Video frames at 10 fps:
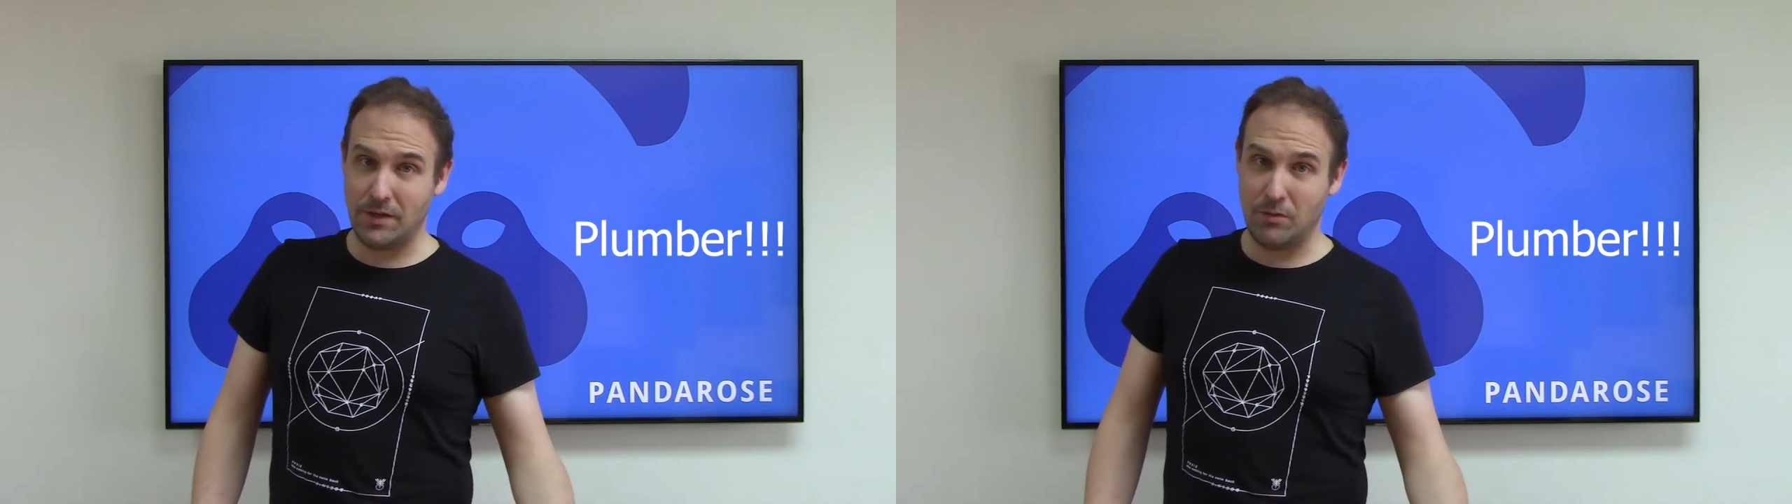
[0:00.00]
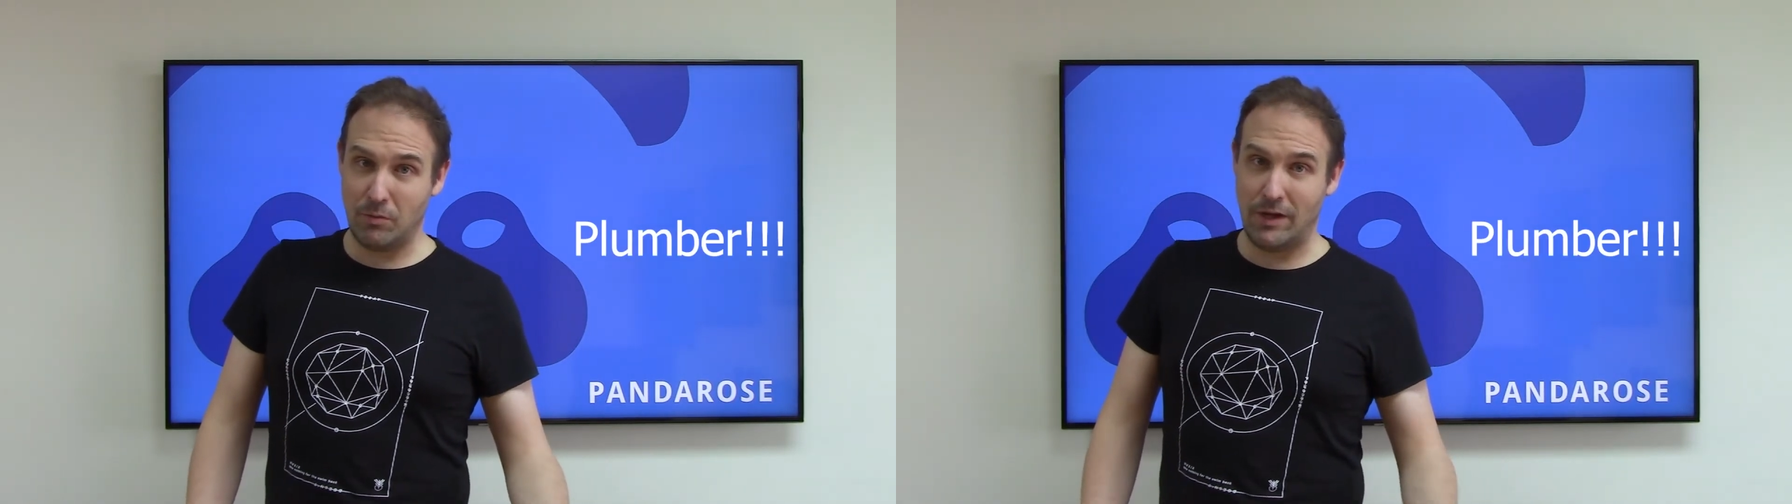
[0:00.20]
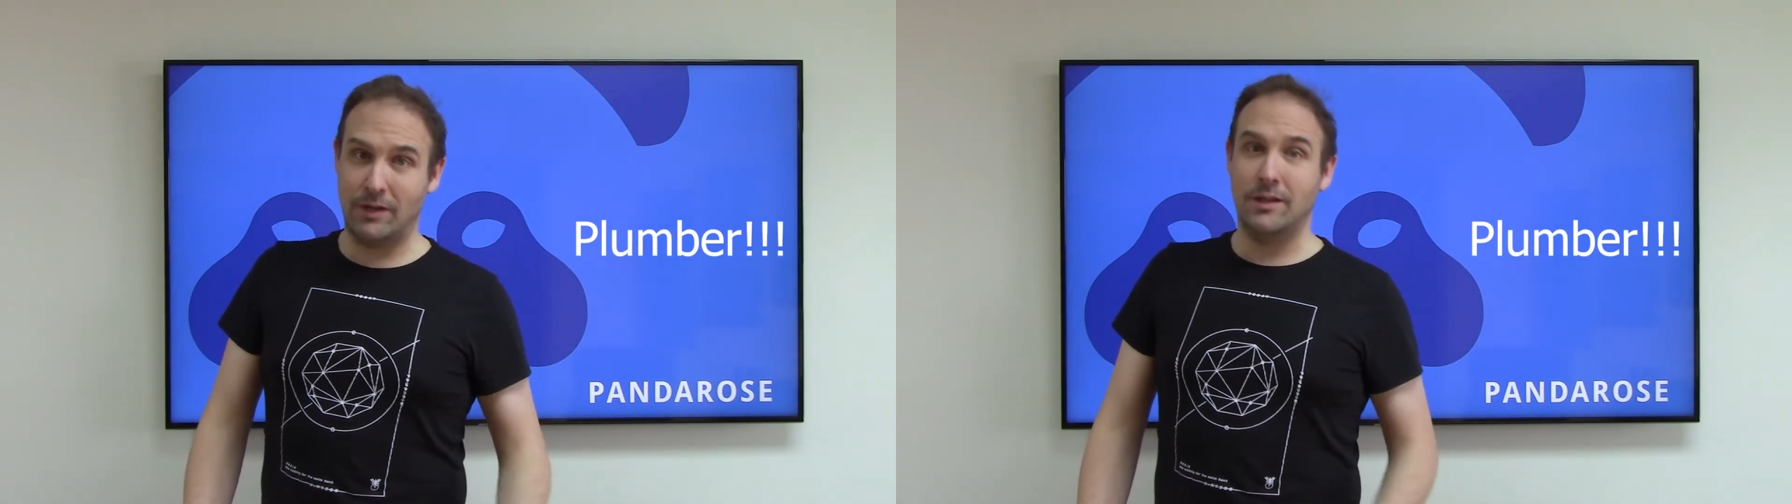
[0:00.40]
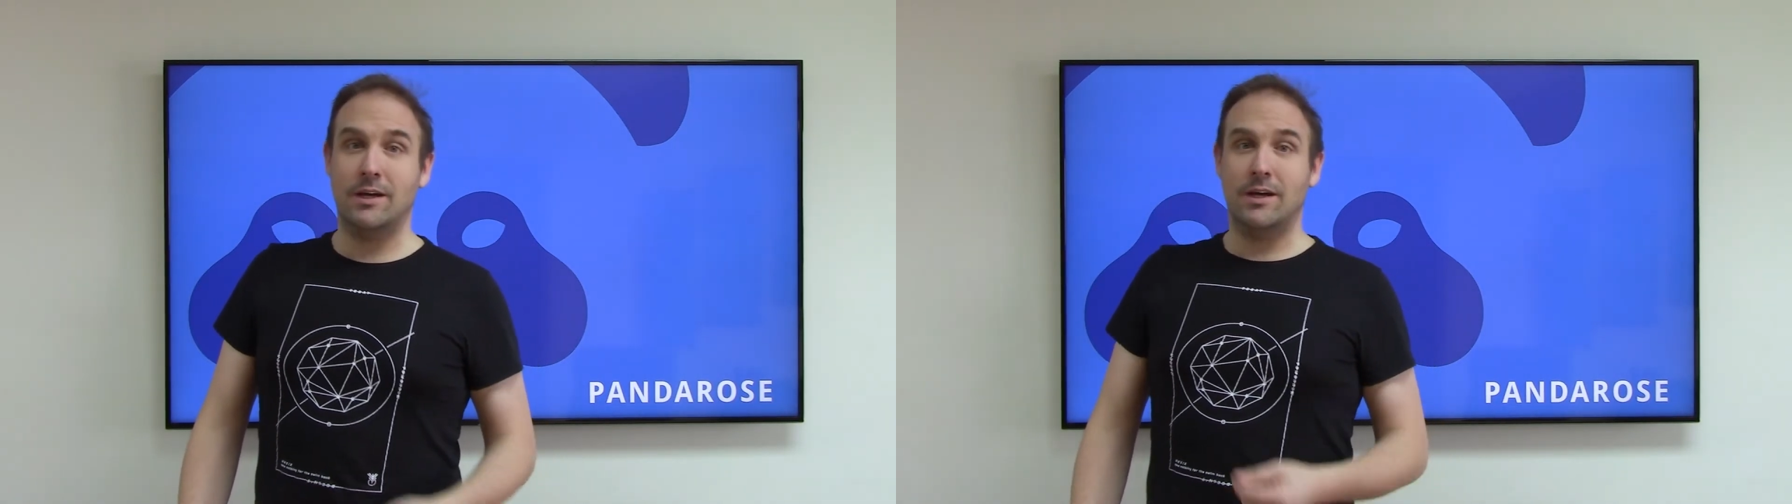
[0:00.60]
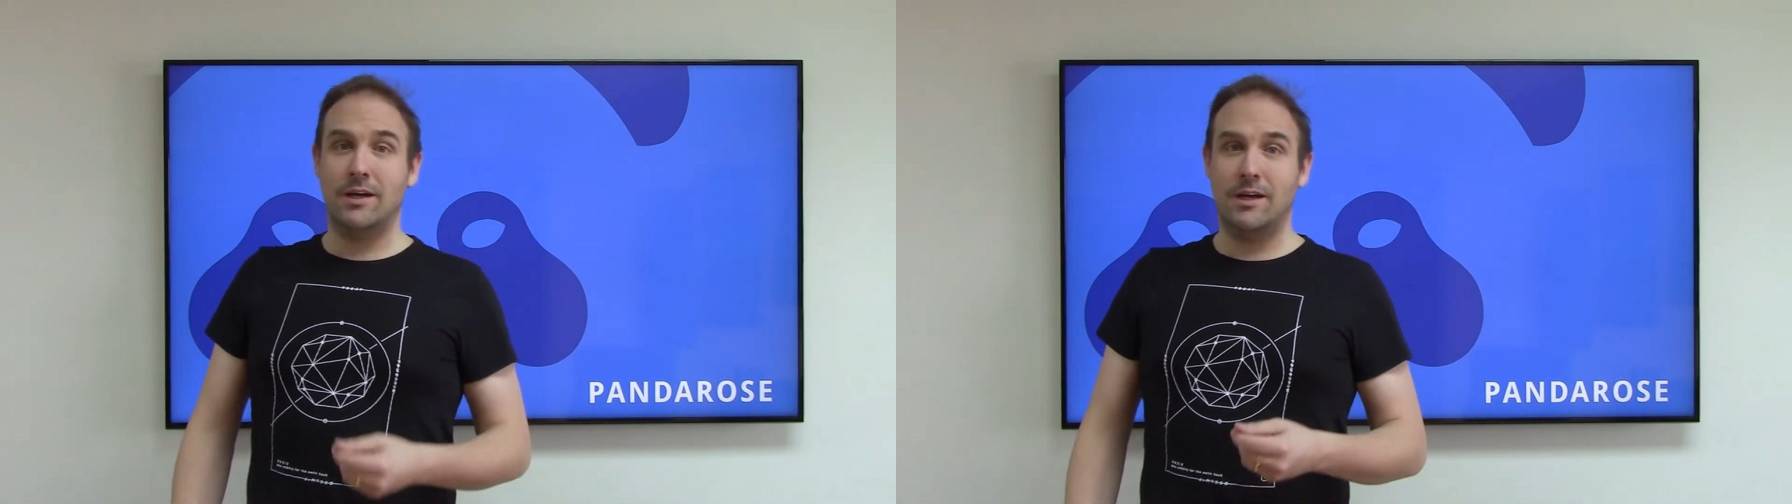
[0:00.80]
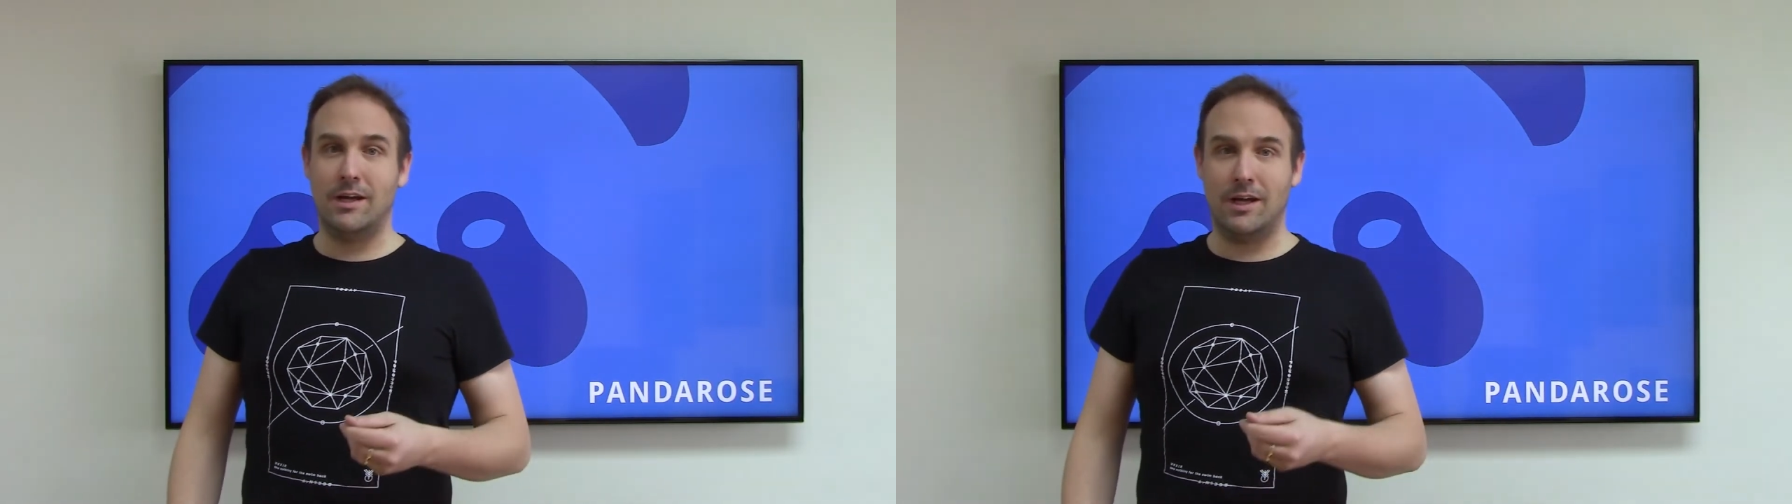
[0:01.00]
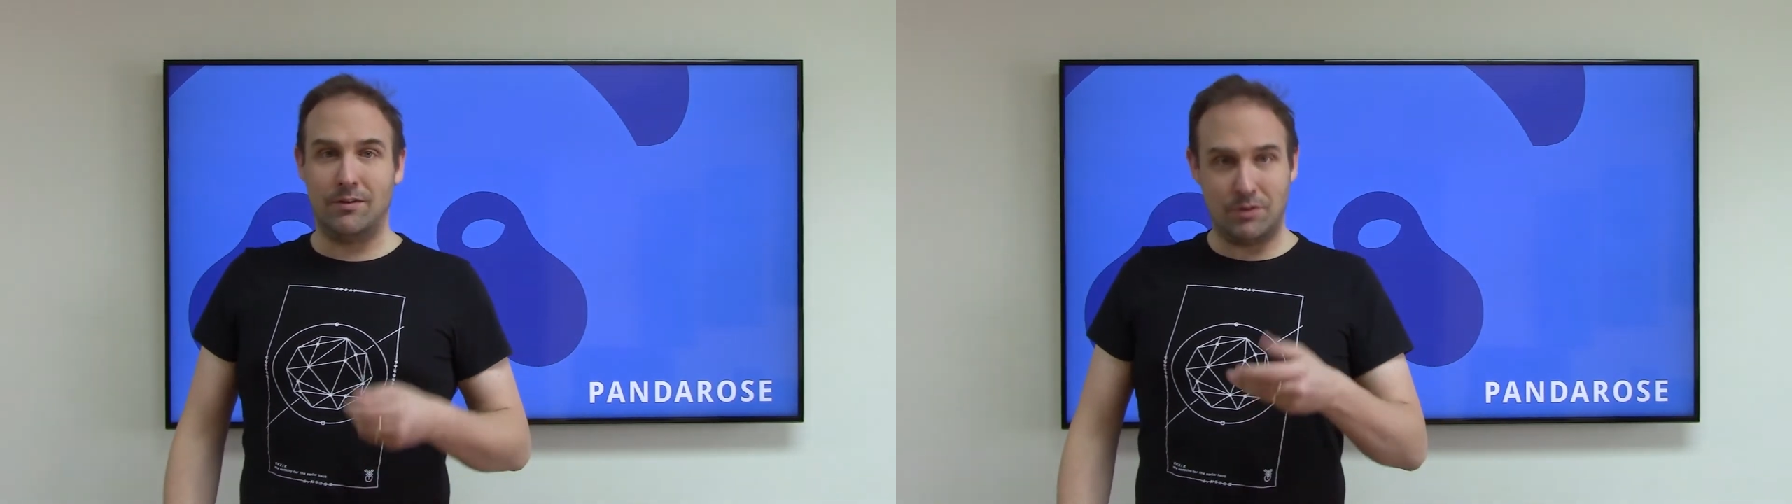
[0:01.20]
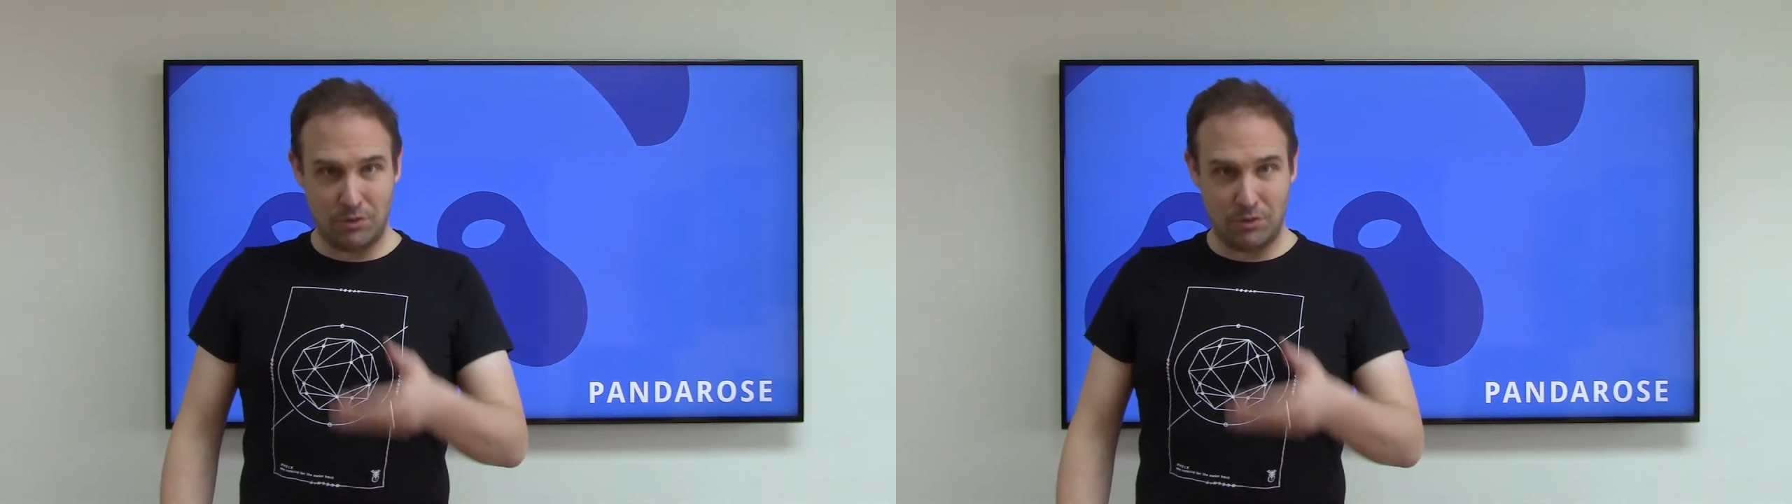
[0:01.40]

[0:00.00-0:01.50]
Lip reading: Well, if